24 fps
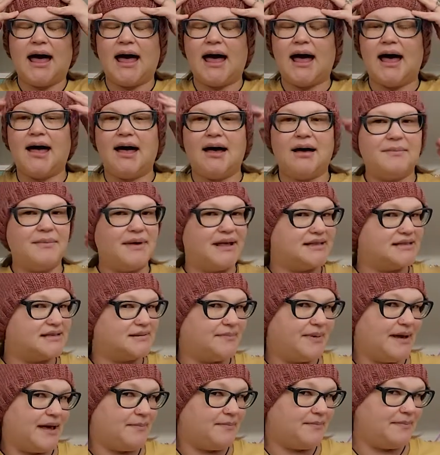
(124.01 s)
It's a
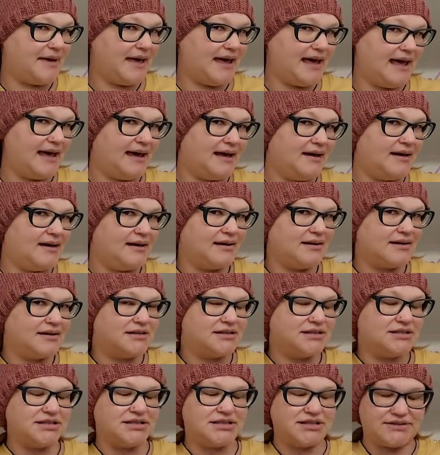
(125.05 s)
bit big
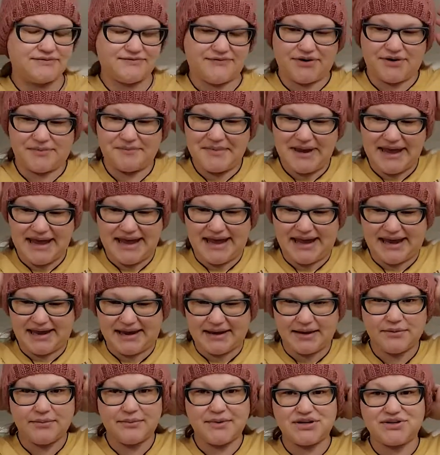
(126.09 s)
for
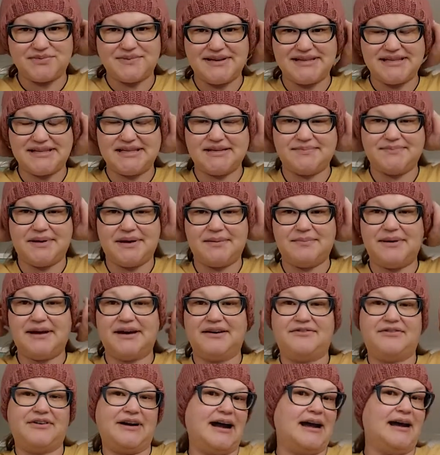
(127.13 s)
me, which means it's a bit
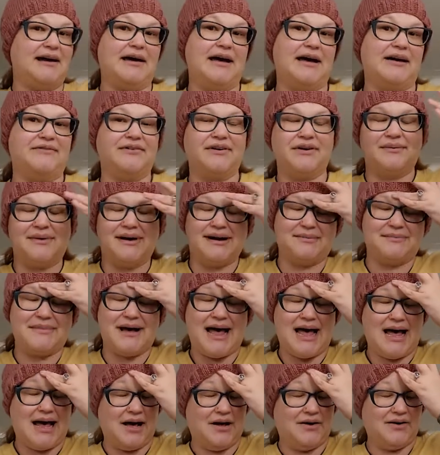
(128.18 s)
big for everyone in my
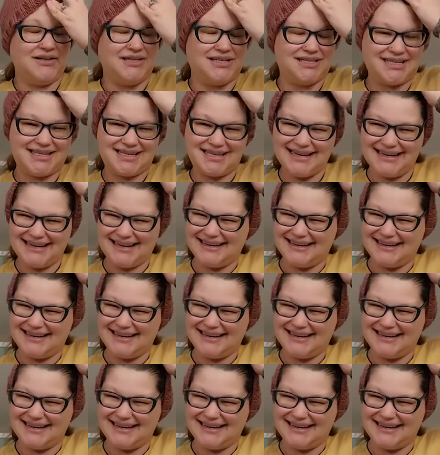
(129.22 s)
house.